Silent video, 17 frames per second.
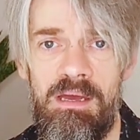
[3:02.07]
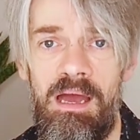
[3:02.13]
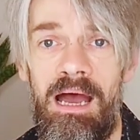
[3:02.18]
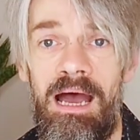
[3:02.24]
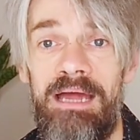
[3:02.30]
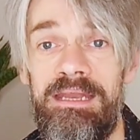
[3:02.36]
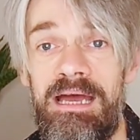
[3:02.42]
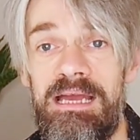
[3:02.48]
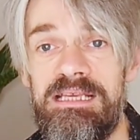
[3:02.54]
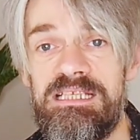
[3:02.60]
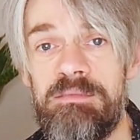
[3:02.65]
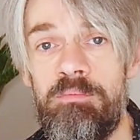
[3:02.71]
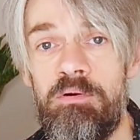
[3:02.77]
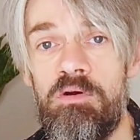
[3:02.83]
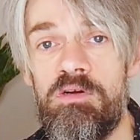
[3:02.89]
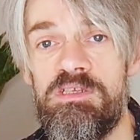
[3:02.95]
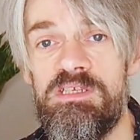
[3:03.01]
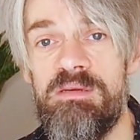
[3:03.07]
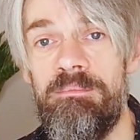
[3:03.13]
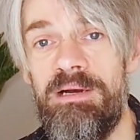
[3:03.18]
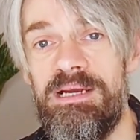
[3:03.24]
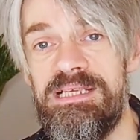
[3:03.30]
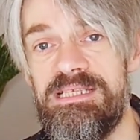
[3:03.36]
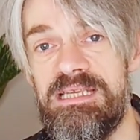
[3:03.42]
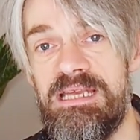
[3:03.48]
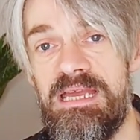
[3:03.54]
and I support it by
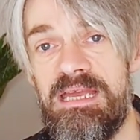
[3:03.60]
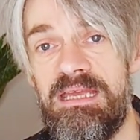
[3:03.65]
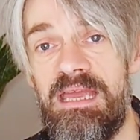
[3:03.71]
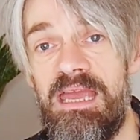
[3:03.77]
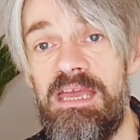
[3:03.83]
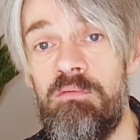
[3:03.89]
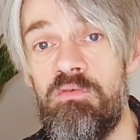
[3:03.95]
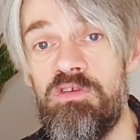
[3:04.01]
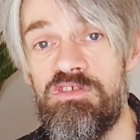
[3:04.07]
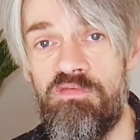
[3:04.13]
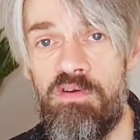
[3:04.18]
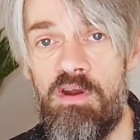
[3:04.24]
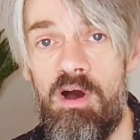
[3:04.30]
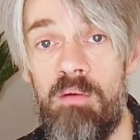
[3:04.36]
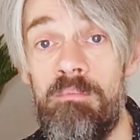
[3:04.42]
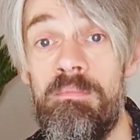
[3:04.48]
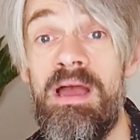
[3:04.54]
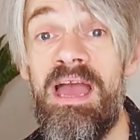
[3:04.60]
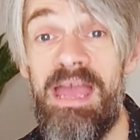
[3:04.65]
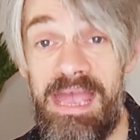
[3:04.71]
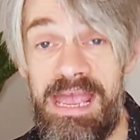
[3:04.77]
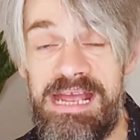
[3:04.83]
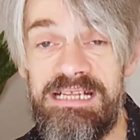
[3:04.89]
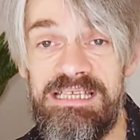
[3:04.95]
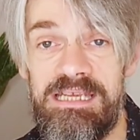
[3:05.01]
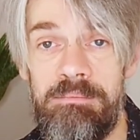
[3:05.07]
saying it was from
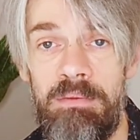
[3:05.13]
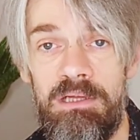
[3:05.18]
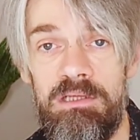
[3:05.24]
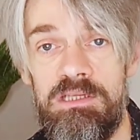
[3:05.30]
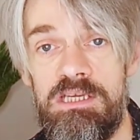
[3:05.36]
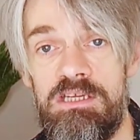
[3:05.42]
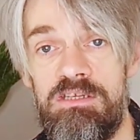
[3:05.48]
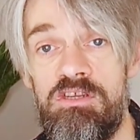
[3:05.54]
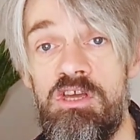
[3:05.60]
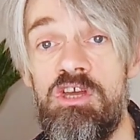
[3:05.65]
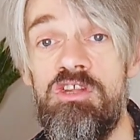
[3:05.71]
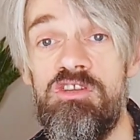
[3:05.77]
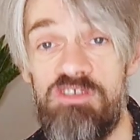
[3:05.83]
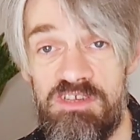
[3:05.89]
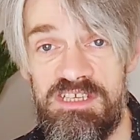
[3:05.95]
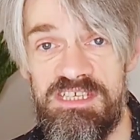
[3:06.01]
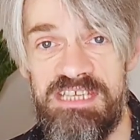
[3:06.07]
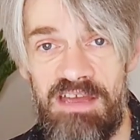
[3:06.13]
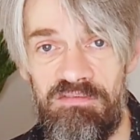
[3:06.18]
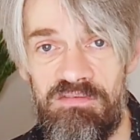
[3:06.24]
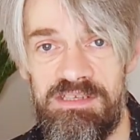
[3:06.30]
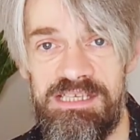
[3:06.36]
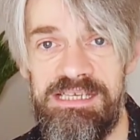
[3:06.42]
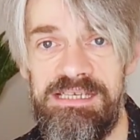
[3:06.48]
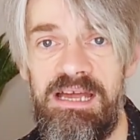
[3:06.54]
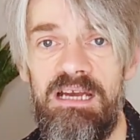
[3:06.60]
80 million to
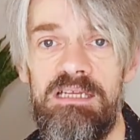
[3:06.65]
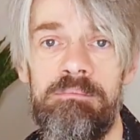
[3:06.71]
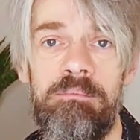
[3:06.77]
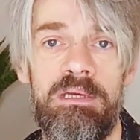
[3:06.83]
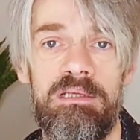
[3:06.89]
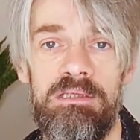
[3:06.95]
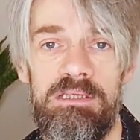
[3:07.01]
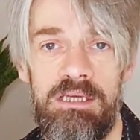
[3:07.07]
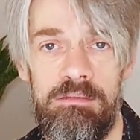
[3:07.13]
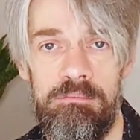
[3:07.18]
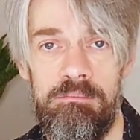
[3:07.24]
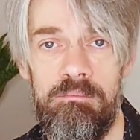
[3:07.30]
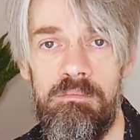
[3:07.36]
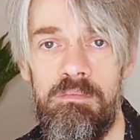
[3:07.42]
79 million.